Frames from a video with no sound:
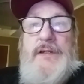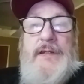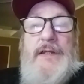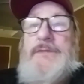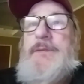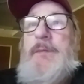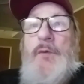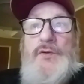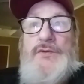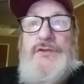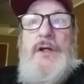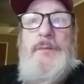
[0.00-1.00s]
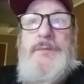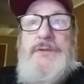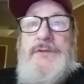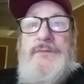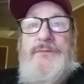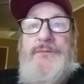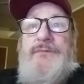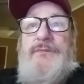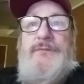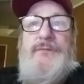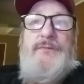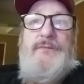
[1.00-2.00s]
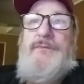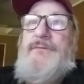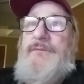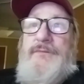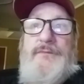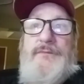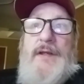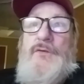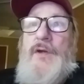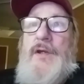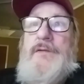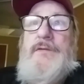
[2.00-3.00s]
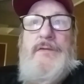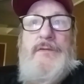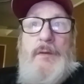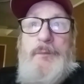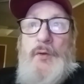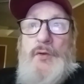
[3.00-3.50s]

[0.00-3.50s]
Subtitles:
It gives me more subs. I create the